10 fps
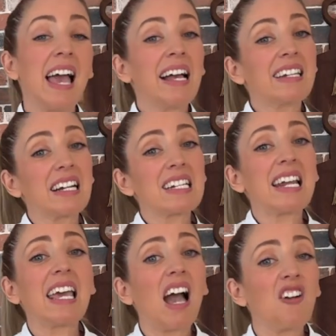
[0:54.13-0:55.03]
Now
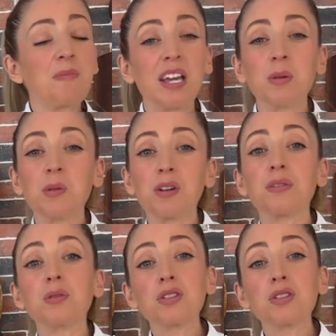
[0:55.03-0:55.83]
today I've made a beautiful